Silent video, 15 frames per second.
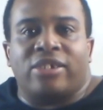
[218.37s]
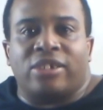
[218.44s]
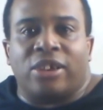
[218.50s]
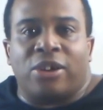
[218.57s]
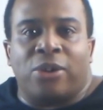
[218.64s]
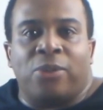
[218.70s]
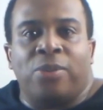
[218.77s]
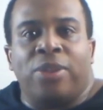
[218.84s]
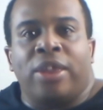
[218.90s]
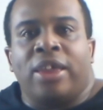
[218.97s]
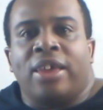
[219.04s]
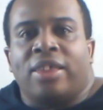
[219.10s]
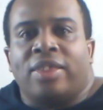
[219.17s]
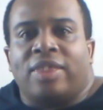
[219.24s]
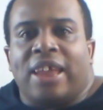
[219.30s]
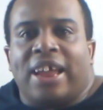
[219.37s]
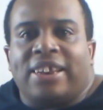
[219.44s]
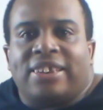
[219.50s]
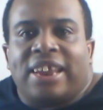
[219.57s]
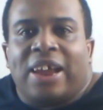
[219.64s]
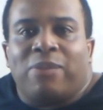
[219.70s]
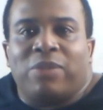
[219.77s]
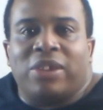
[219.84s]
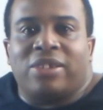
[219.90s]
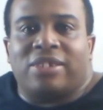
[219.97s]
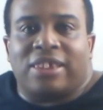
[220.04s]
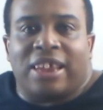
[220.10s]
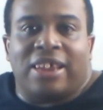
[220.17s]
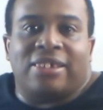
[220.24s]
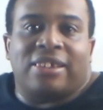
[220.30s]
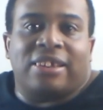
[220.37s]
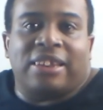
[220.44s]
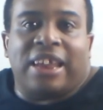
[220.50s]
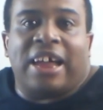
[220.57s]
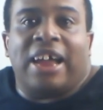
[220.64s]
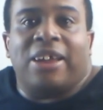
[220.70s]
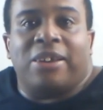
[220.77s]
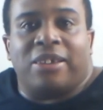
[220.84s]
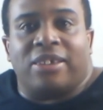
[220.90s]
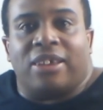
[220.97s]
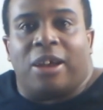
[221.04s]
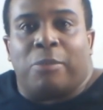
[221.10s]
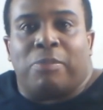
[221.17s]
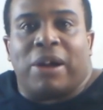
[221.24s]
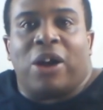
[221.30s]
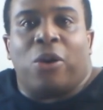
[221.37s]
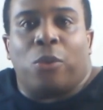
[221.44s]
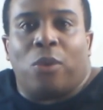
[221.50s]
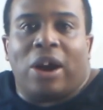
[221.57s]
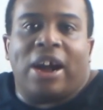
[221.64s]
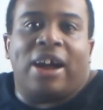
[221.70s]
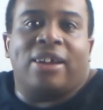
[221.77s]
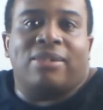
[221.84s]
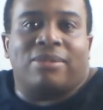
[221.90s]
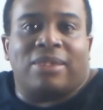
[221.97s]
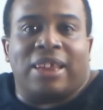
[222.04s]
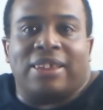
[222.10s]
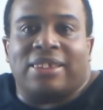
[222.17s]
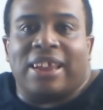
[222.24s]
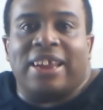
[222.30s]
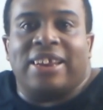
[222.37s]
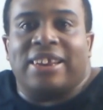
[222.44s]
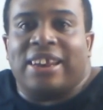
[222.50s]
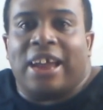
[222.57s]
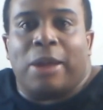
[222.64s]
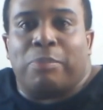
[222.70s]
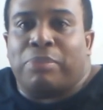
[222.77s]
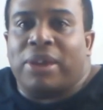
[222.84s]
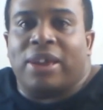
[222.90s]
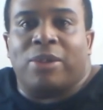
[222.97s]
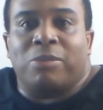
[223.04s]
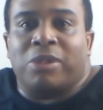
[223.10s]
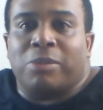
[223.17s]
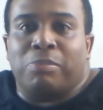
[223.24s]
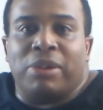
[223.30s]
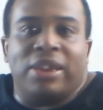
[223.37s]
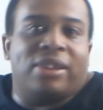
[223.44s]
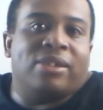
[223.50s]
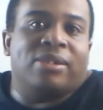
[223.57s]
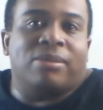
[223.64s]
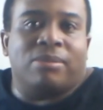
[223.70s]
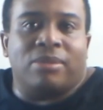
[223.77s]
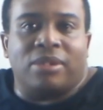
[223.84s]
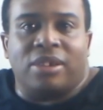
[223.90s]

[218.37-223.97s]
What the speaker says: So that definitely says a lot about why that they did not pick him to be the,